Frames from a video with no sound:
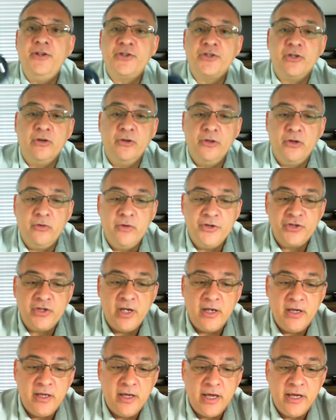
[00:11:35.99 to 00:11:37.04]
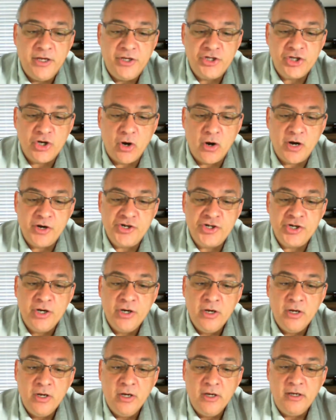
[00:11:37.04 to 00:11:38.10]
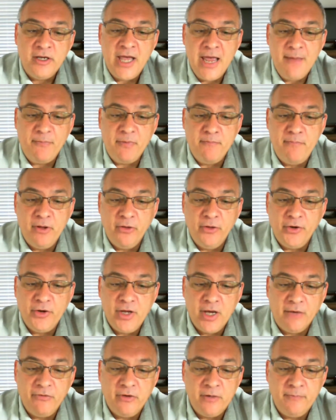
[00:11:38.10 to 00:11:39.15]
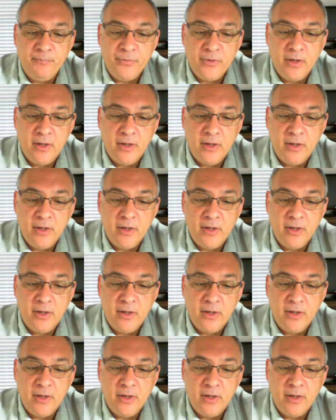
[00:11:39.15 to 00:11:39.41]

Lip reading: So there is a charge capability of it,